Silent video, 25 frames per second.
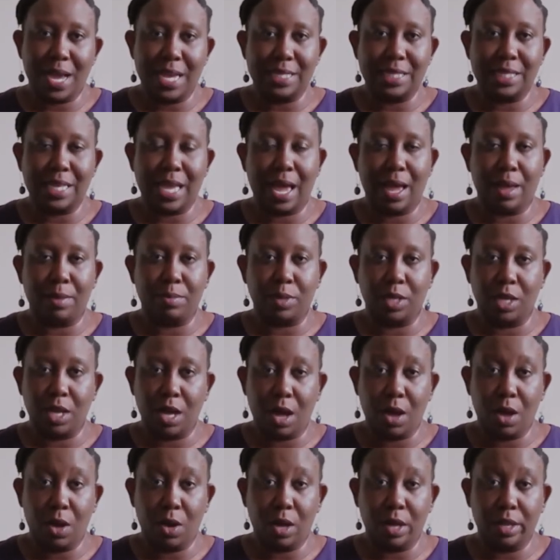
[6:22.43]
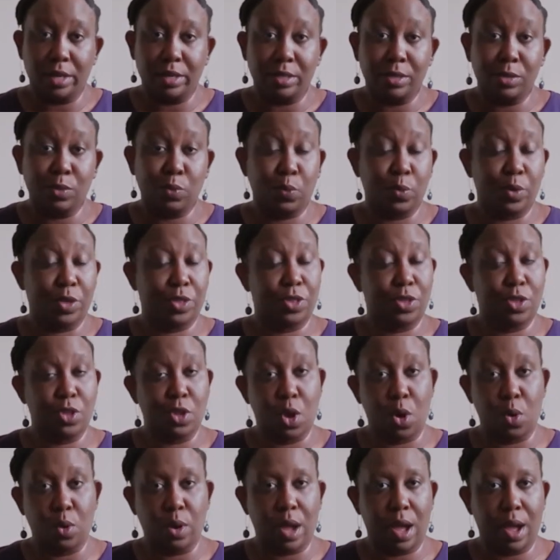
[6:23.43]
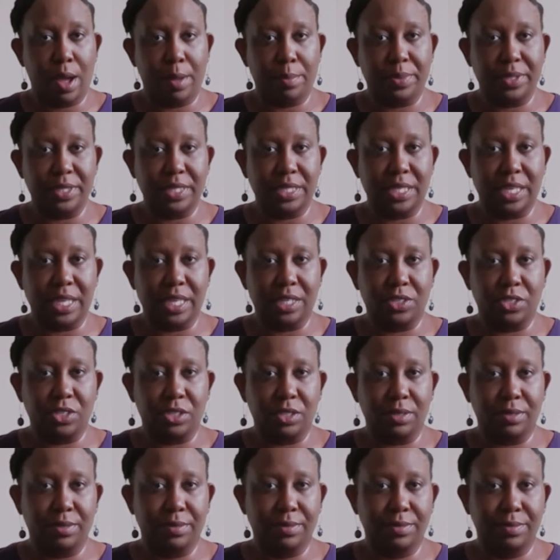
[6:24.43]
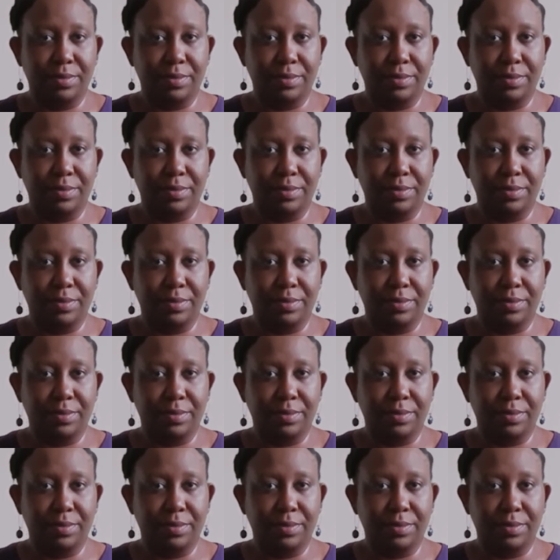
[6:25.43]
my time gone with no compensation.